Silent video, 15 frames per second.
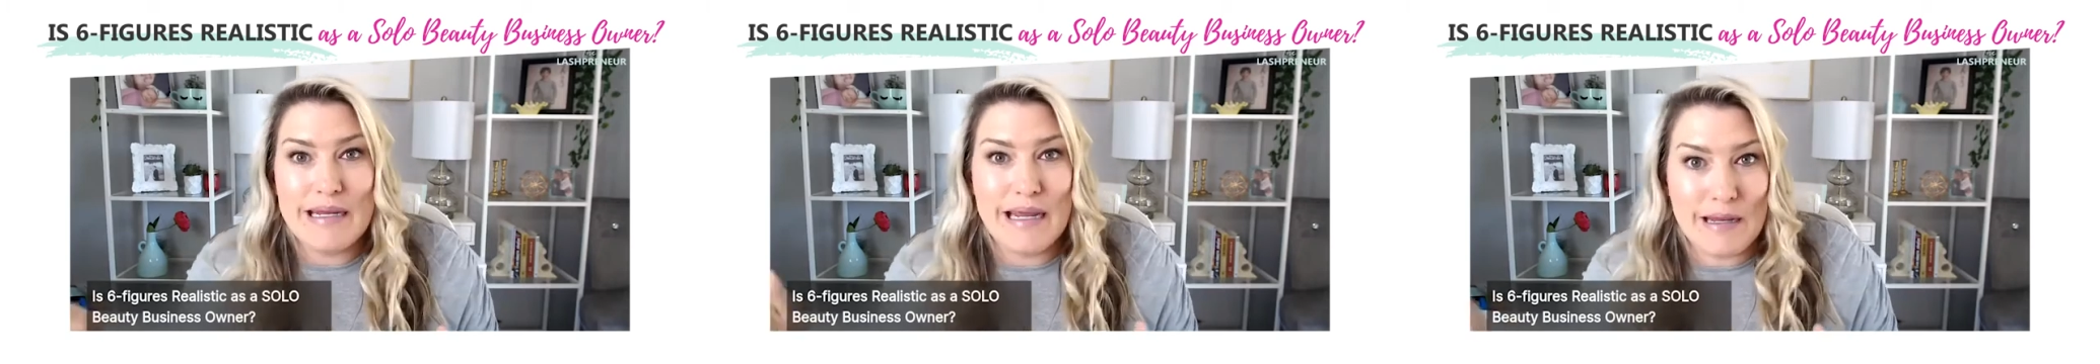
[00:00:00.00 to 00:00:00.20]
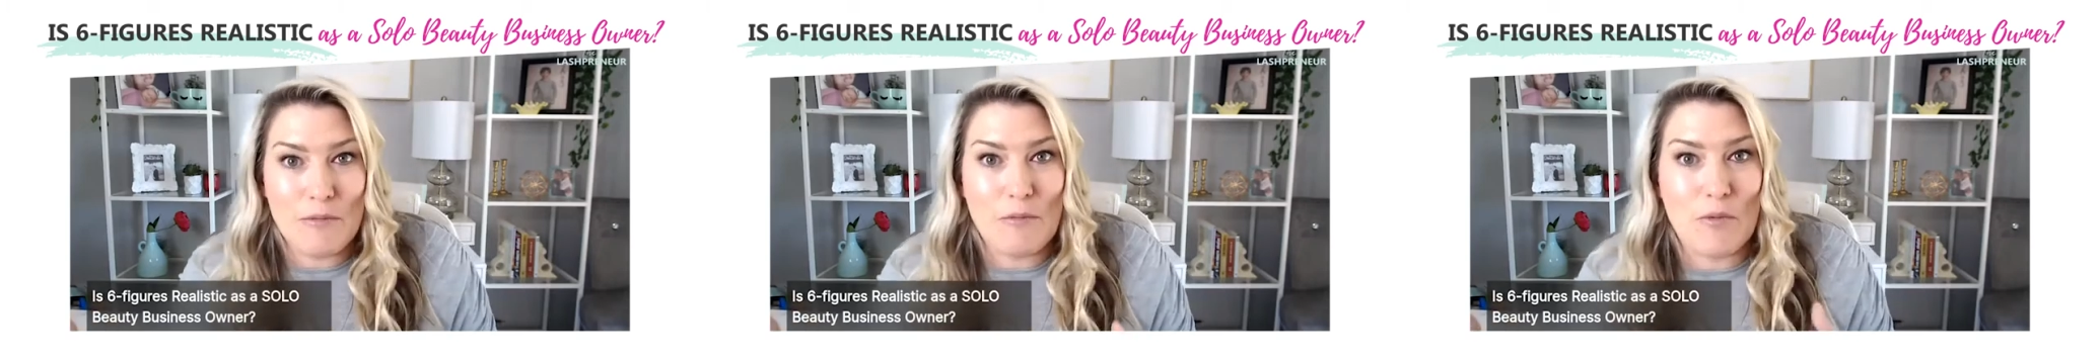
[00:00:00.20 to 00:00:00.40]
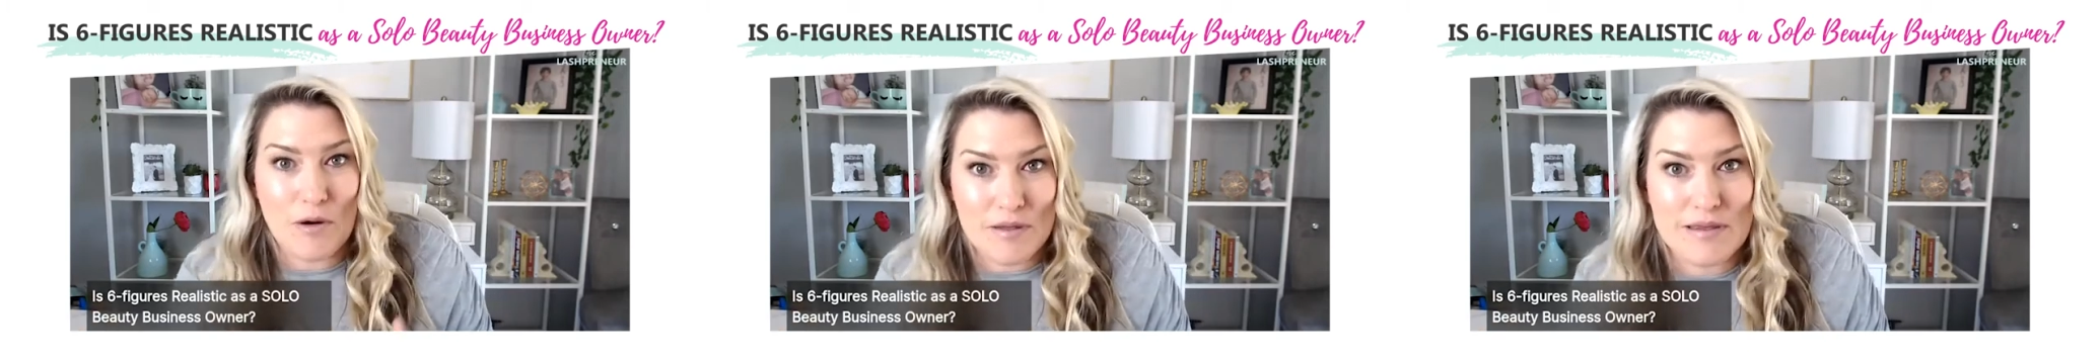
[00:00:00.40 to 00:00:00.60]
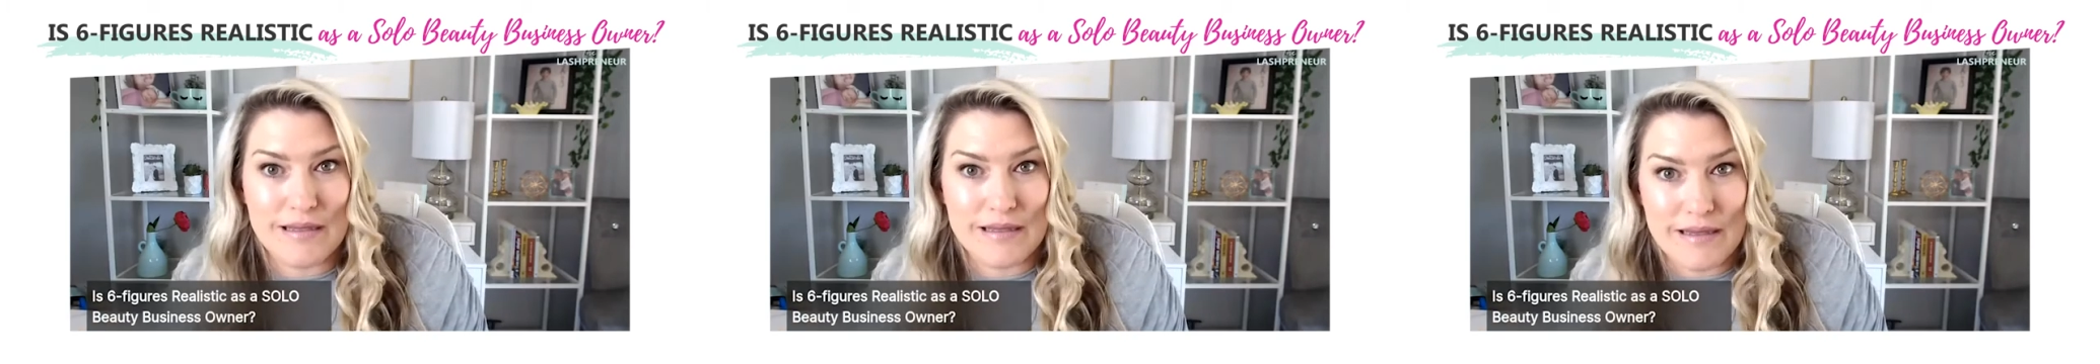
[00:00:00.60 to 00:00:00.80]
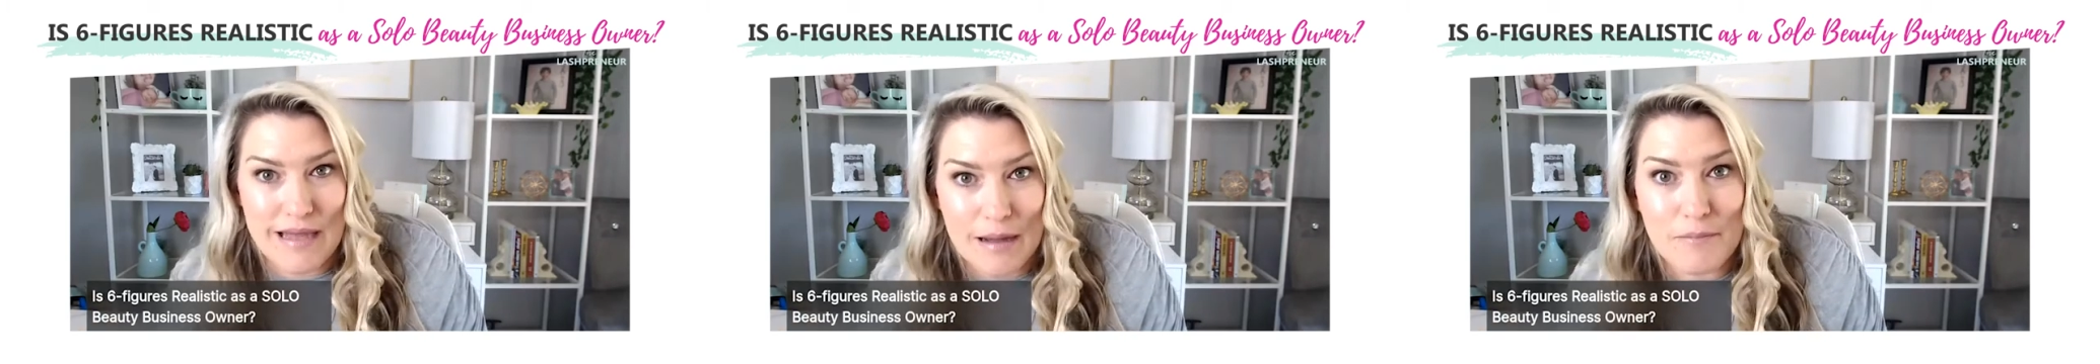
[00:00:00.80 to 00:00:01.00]
ain't worth
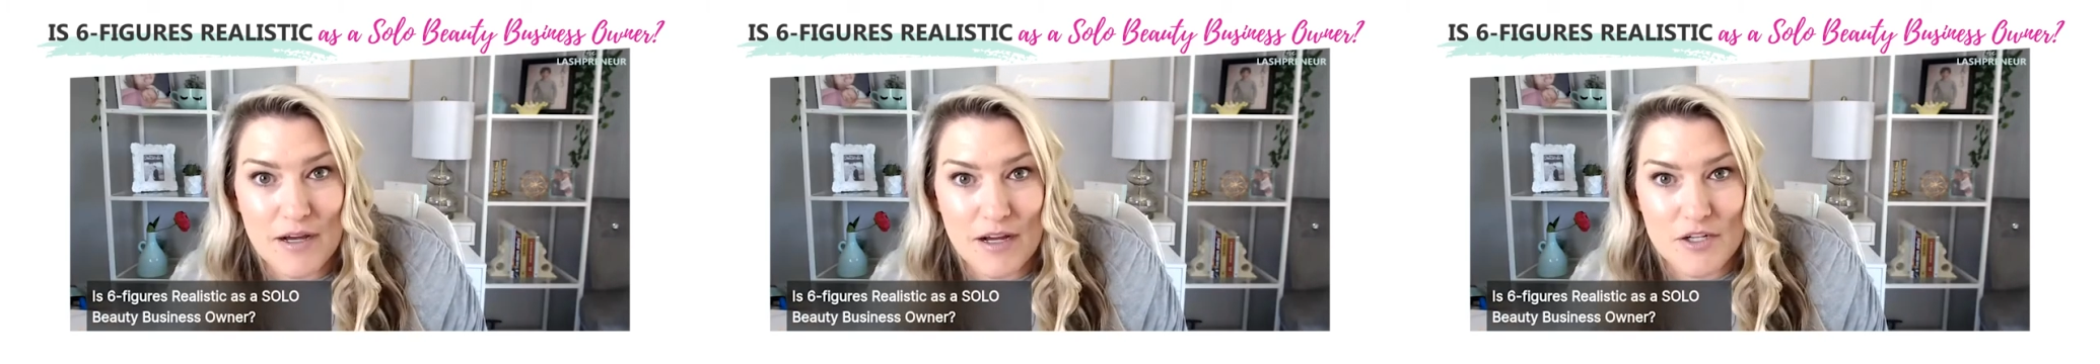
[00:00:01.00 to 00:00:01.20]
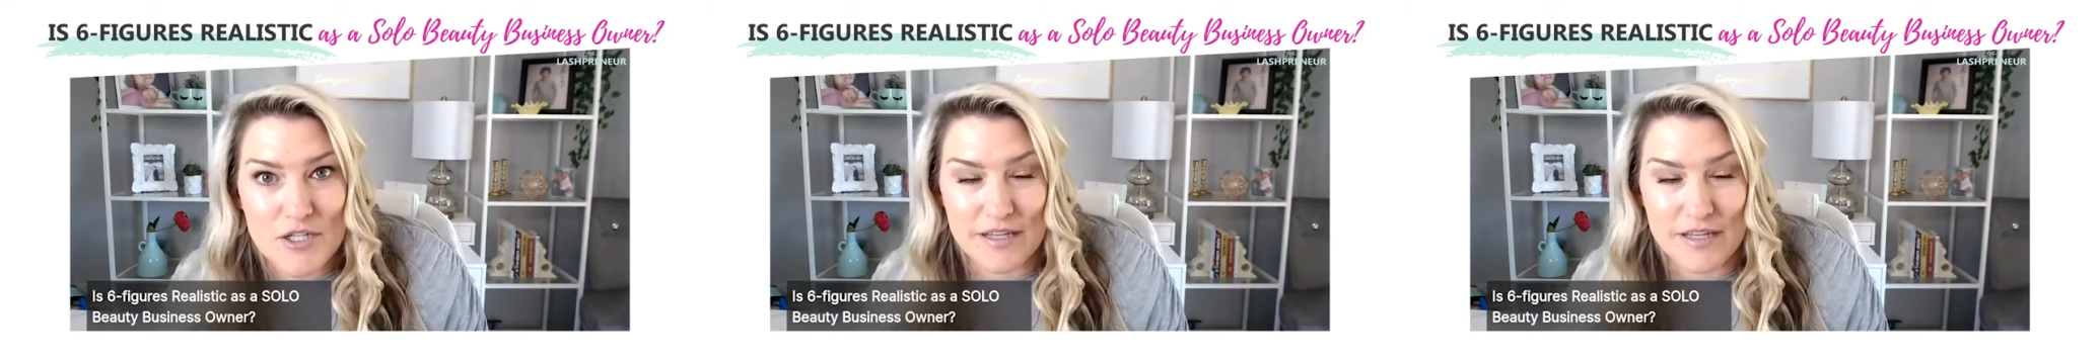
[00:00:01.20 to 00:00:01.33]
it that much.